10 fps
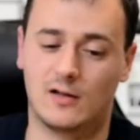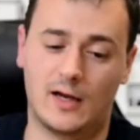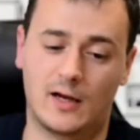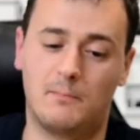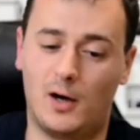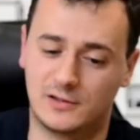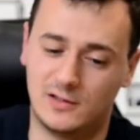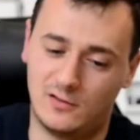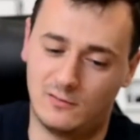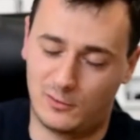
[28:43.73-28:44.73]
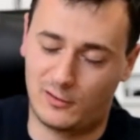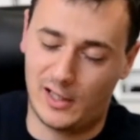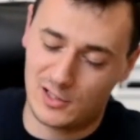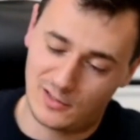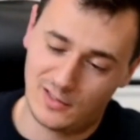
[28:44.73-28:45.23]
like positive
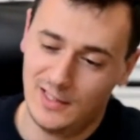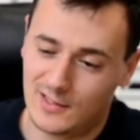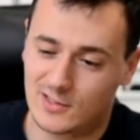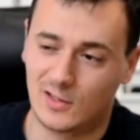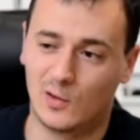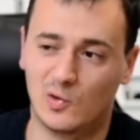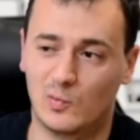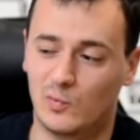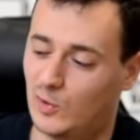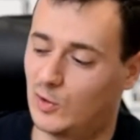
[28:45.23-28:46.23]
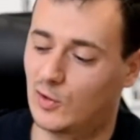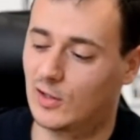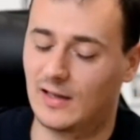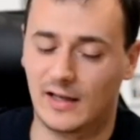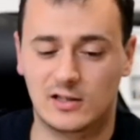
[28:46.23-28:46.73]
progression so where you
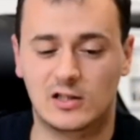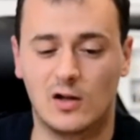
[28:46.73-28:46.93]
can like you also